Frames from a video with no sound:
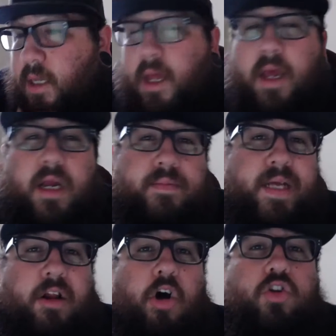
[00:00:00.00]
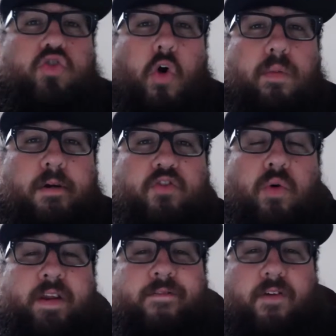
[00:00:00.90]
Comes out October
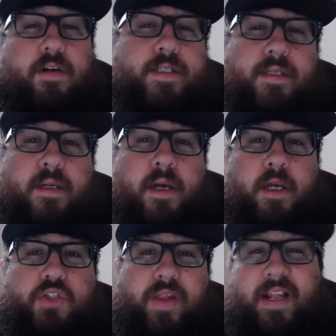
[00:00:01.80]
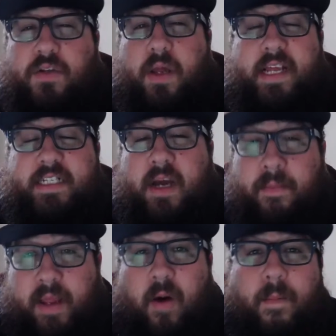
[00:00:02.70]
21st. So it's
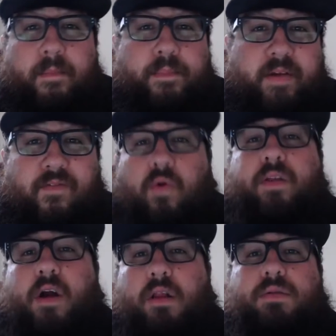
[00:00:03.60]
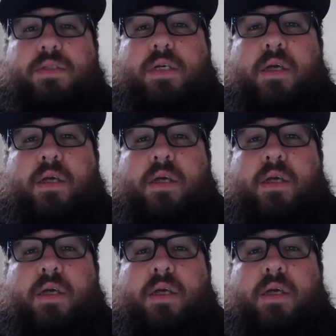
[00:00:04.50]
coming out before the Call of Duty.